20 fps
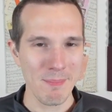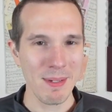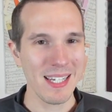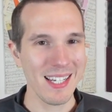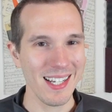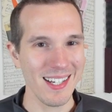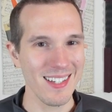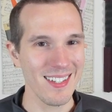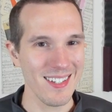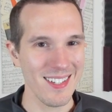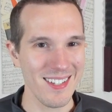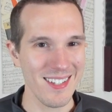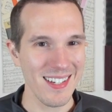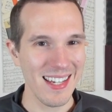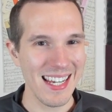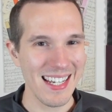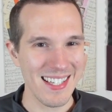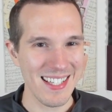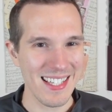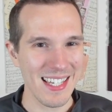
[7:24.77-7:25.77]
Because
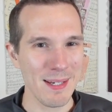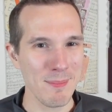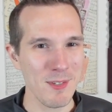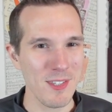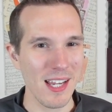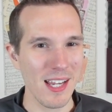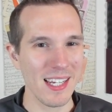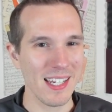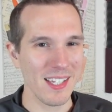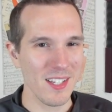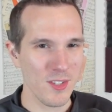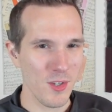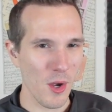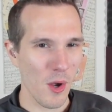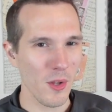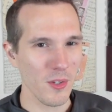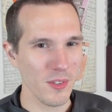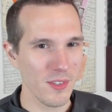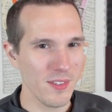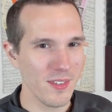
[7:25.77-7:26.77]
it seems like
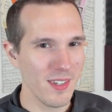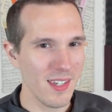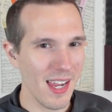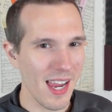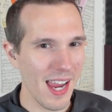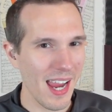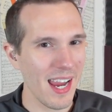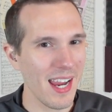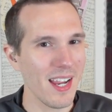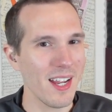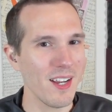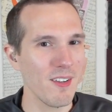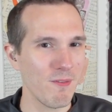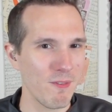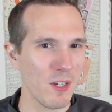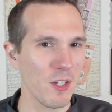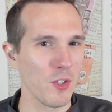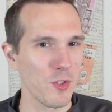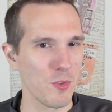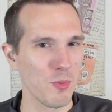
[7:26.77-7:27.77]
Dalton and
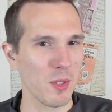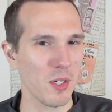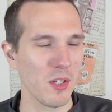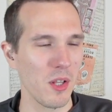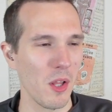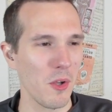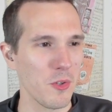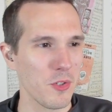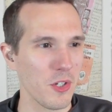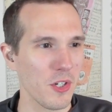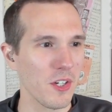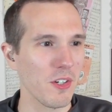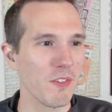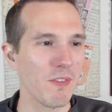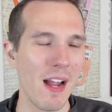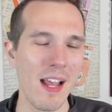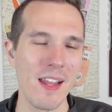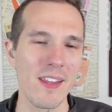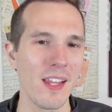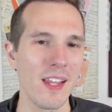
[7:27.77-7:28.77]
Fields were closer
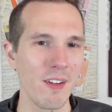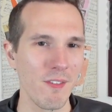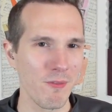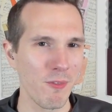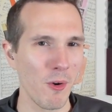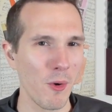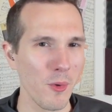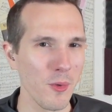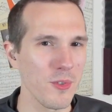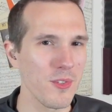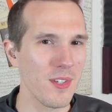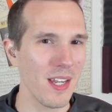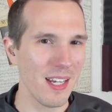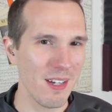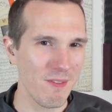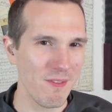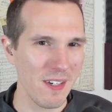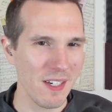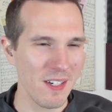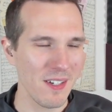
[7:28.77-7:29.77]
rather than Folds
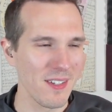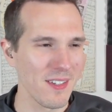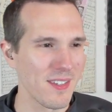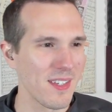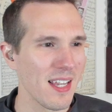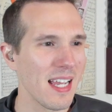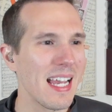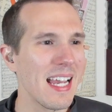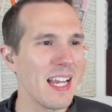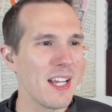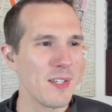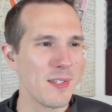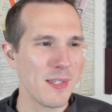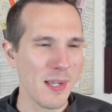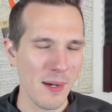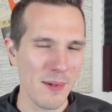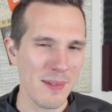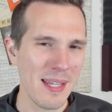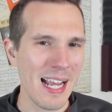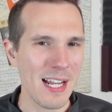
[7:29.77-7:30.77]
and Fields.
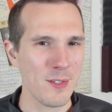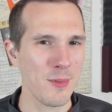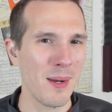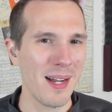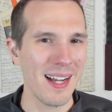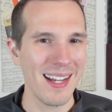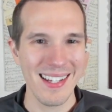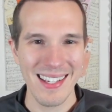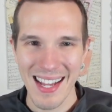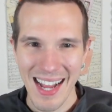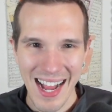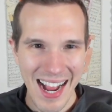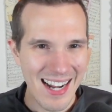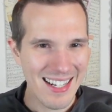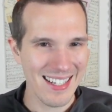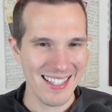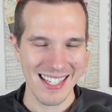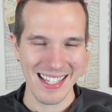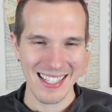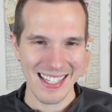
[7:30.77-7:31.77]
So that's why
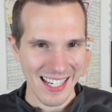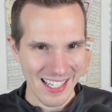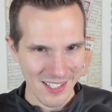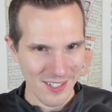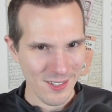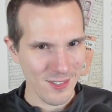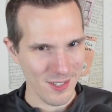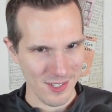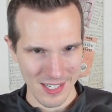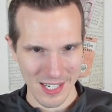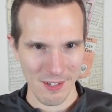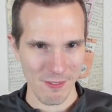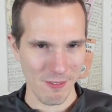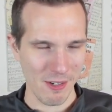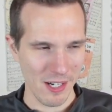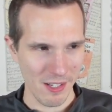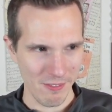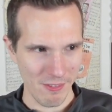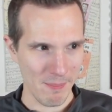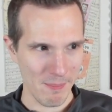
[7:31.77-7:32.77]
I just think that you just get
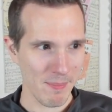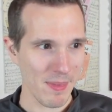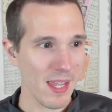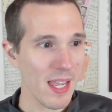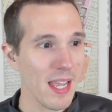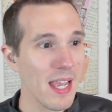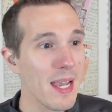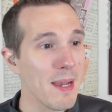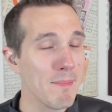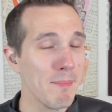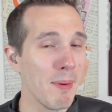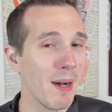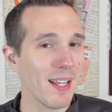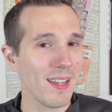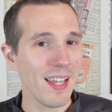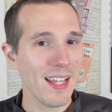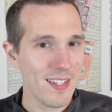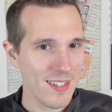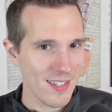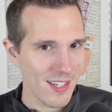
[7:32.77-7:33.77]
rid of him.
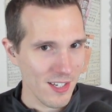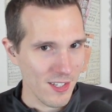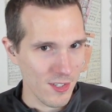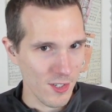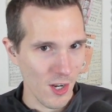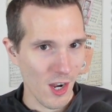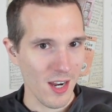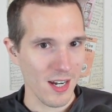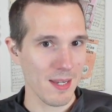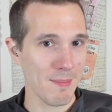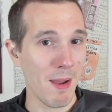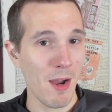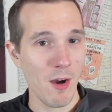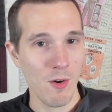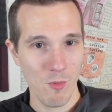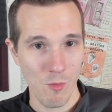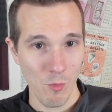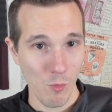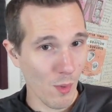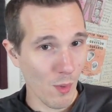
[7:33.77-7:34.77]
But let's just talk
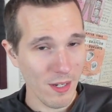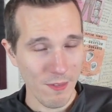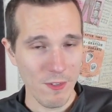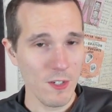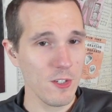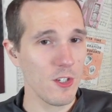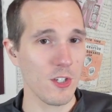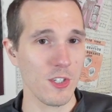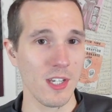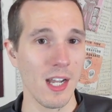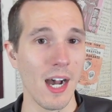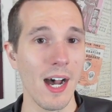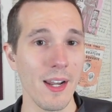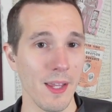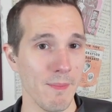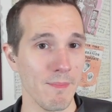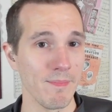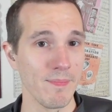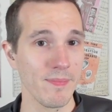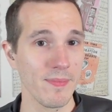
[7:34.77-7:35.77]
about what if you just
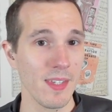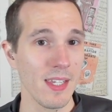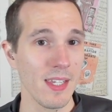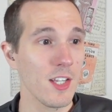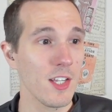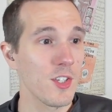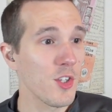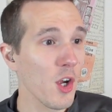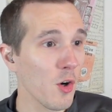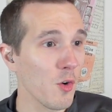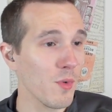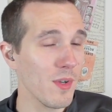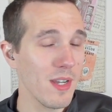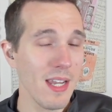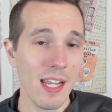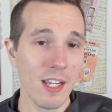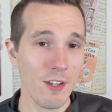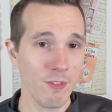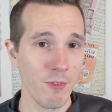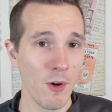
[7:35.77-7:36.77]
cut him? So
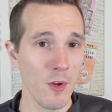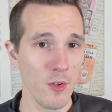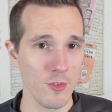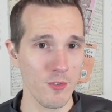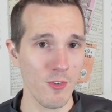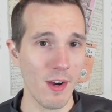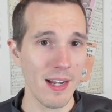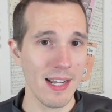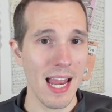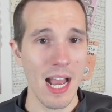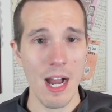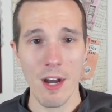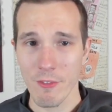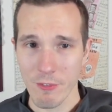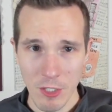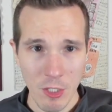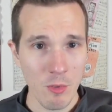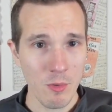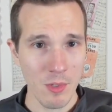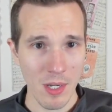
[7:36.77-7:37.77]
Nick Foles right now,
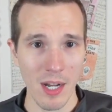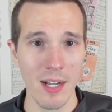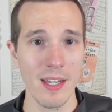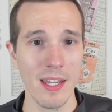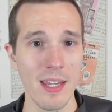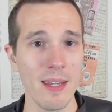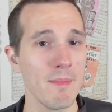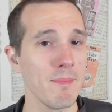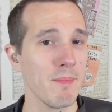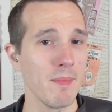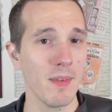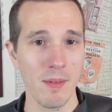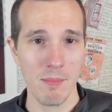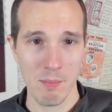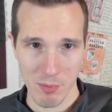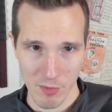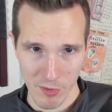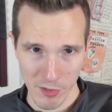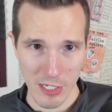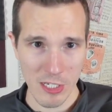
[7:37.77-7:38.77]
if you cut him
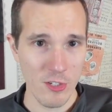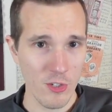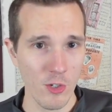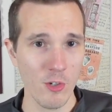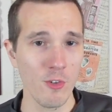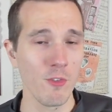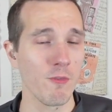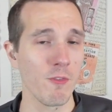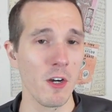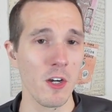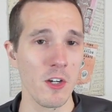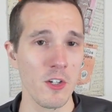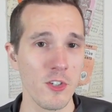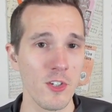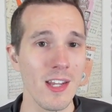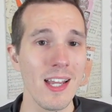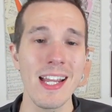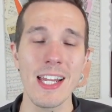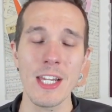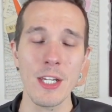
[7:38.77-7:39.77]
pre-June
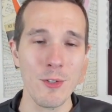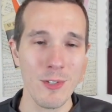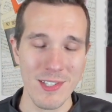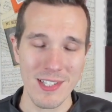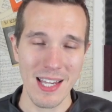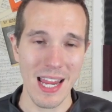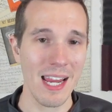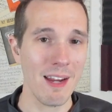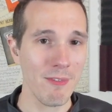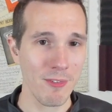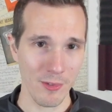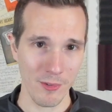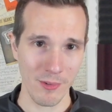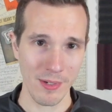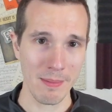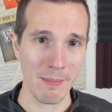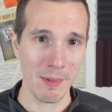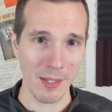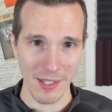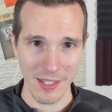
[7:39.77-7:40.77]
1st, you save
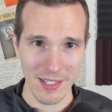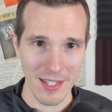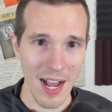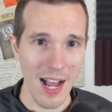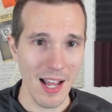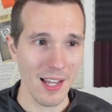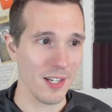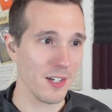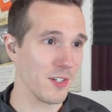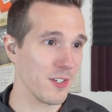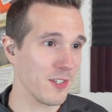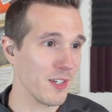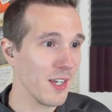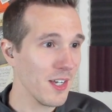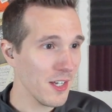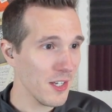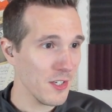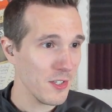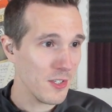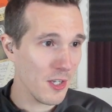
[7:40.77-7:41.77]
$3 million.
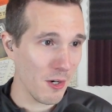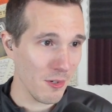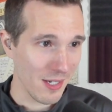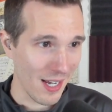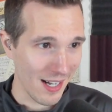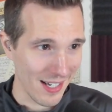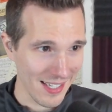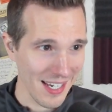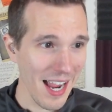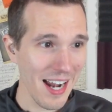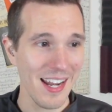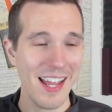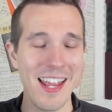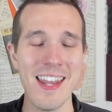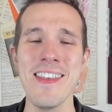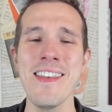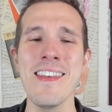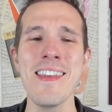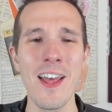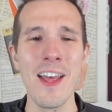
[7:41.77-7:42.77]
So yet again,
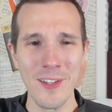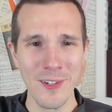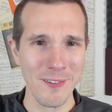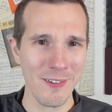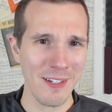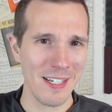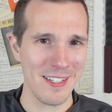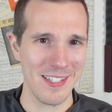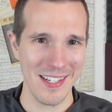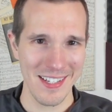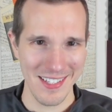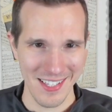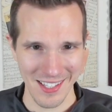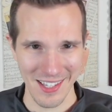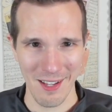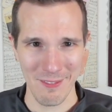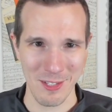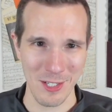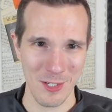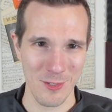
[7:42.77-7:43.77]
another reason to
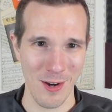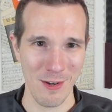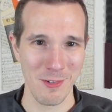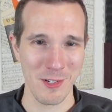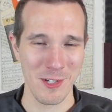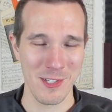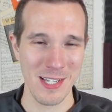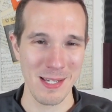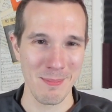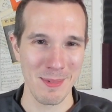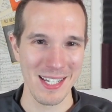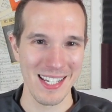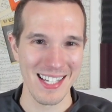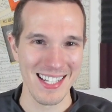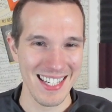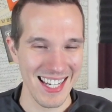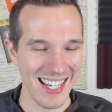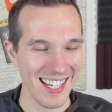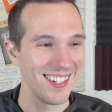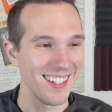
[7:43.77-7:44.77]
love the Trevor
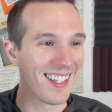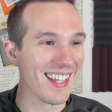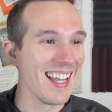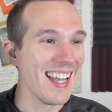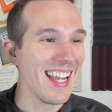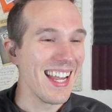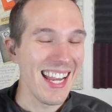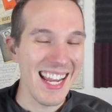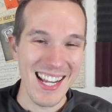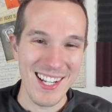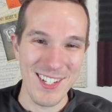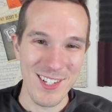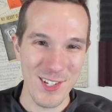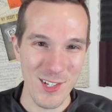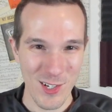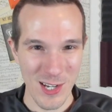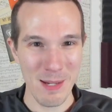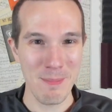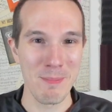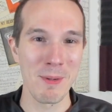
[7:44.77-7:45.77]
Siemian deal. It's
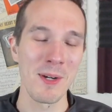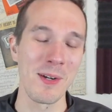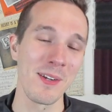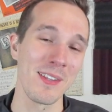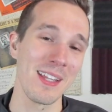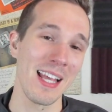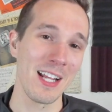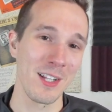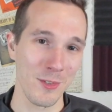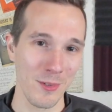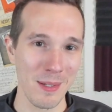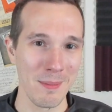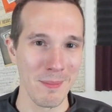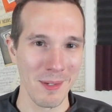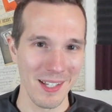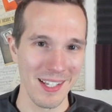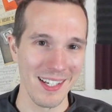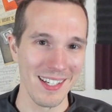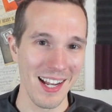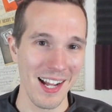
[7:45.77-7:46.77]
cheaper than $3
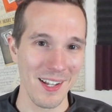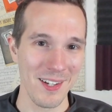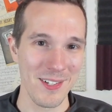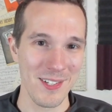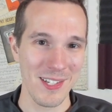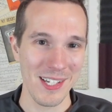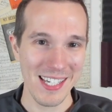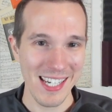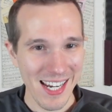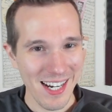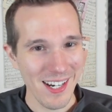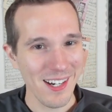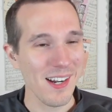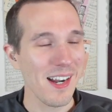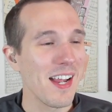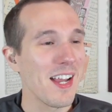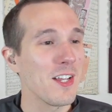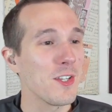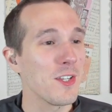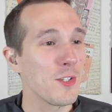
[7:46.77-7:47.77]
million a
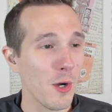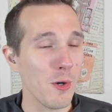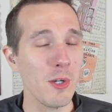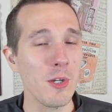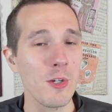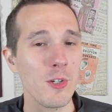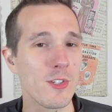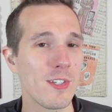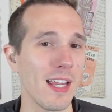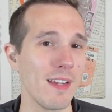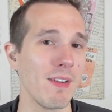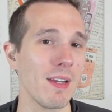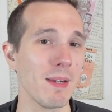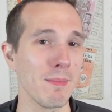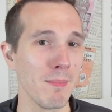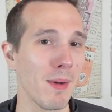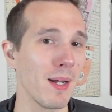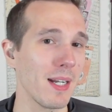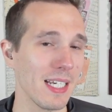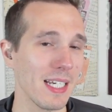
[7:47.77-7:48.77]
year, so you're
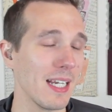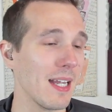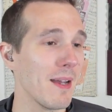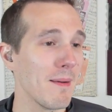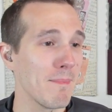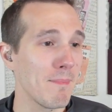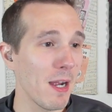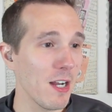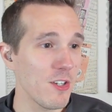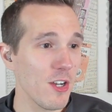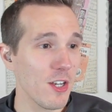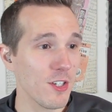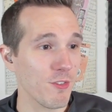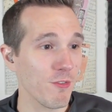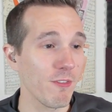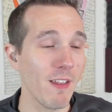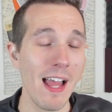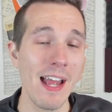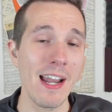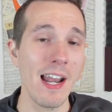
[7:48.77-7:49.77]
saving money by
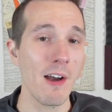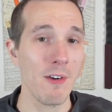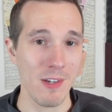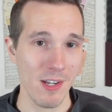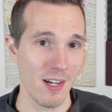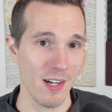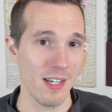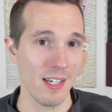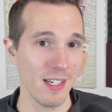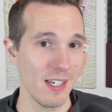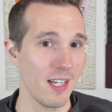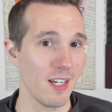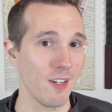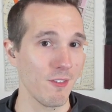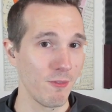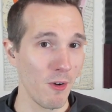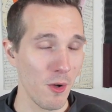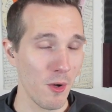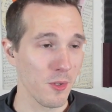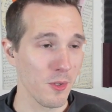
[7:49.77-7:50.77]
just flat out cutting
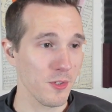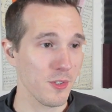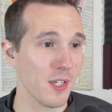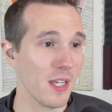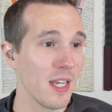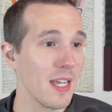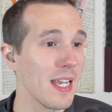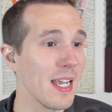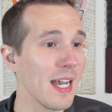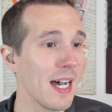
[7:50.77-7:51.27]
Nick Foles.